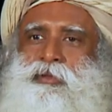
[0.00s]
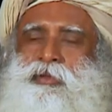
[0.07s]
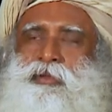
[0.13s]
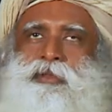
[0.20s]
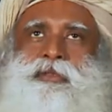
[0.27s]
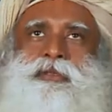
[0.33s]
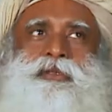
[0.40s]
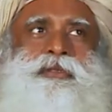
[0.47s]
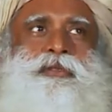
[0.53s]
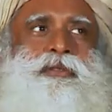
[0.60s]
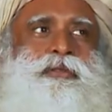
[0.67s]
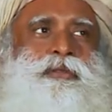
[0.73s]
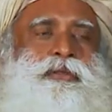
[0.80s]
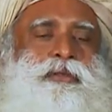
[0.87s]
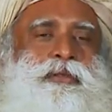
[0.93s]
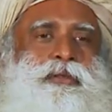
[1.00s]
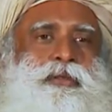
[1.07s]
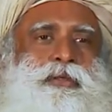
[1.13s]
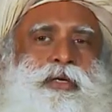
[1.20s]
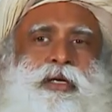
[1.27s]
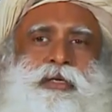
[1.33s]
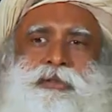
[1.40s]
Just
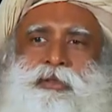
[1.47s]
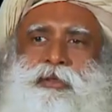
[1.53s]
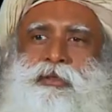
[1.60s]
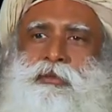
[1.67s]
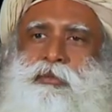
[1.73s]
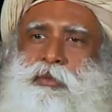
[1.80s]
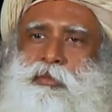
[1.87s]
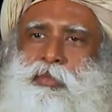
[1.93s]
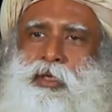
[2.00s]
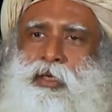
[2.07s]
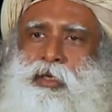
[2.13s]
as a human